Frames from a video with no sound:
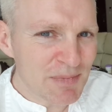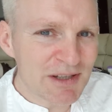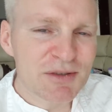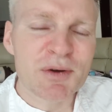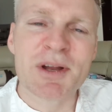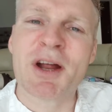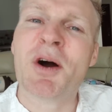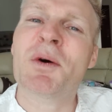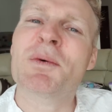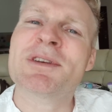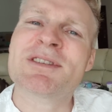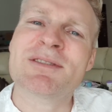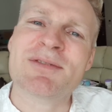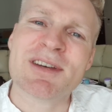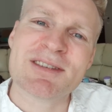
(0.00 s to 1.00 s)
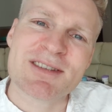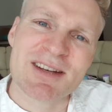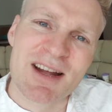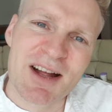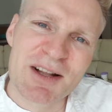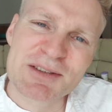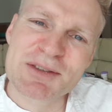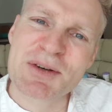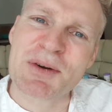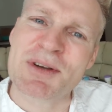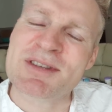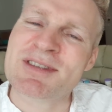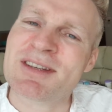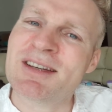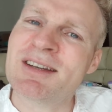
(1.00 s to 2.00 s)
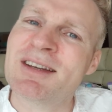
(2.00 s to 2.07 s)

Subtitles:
Bitcoin, always invest in altcoins,